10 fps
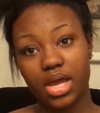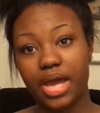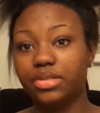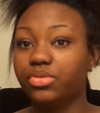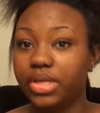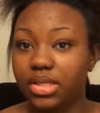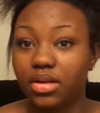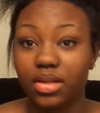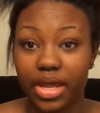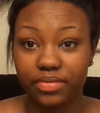I do get
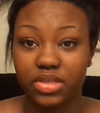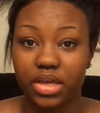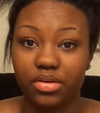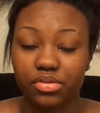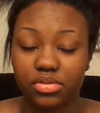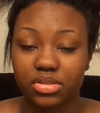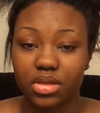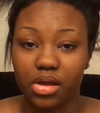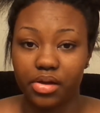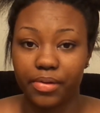a lot of tangles.
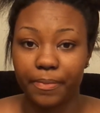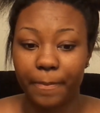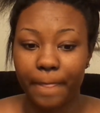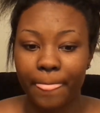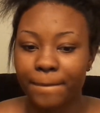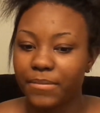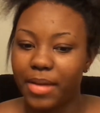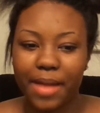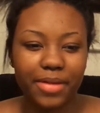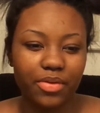
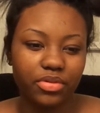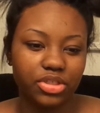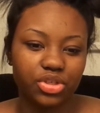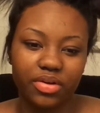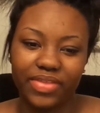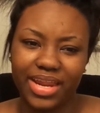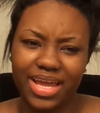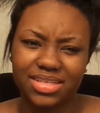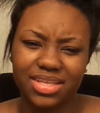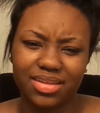But I'm not really sure if that
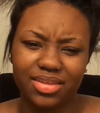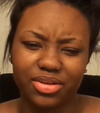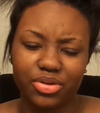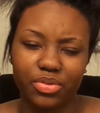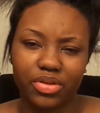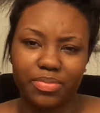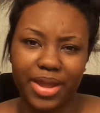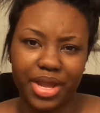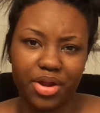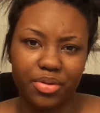has anything to do with my
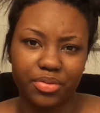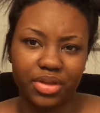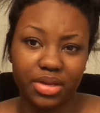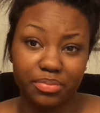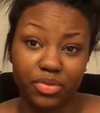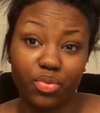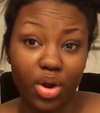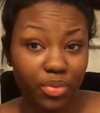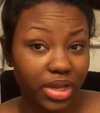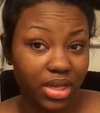hair
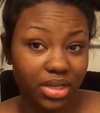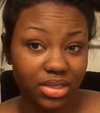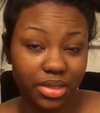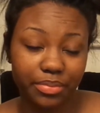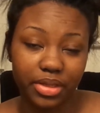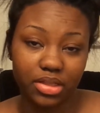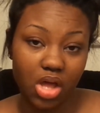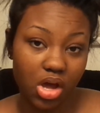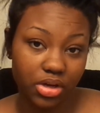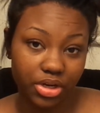growing and being
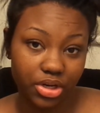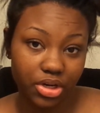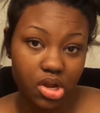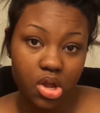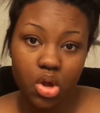longer,